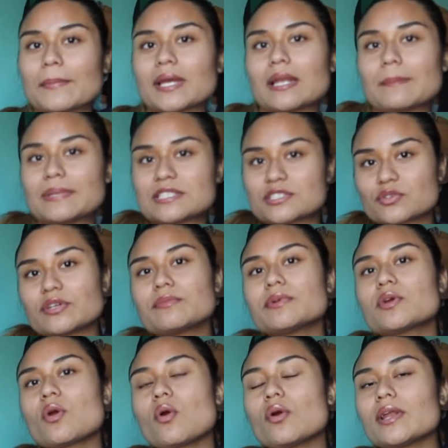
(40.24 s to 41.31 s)
gonna be screen
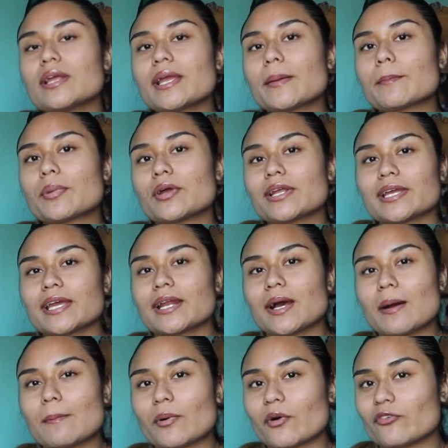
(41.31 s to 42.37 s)
recording and putting it
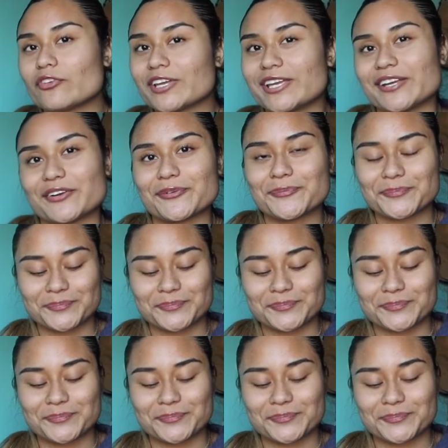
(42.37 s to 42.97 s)
up over here.